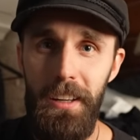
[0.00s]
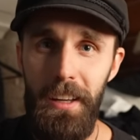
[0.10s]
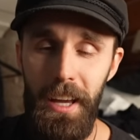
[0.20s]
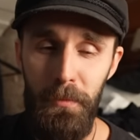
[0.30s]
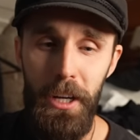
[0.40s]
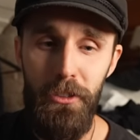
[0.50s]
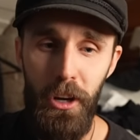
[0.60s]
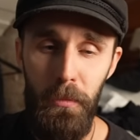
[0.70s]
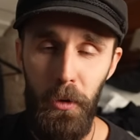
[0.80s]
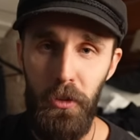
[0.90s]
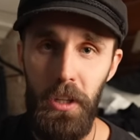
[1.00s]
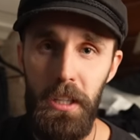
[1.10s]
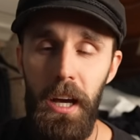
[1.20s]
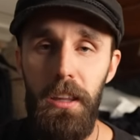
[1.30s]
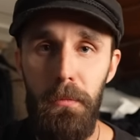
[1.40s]
And my job was to
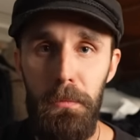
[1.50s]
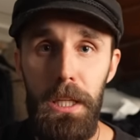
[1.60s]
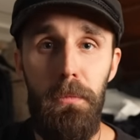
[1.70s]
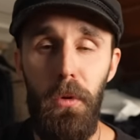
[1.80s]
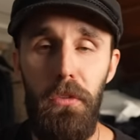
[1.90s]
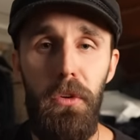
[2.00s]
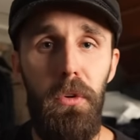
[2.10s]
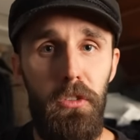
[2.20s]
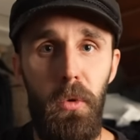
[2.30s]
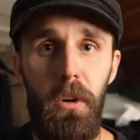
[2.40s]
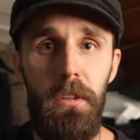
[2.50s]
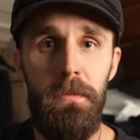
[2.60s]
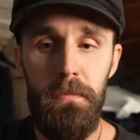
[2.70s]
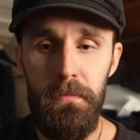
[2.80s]
guide people through the store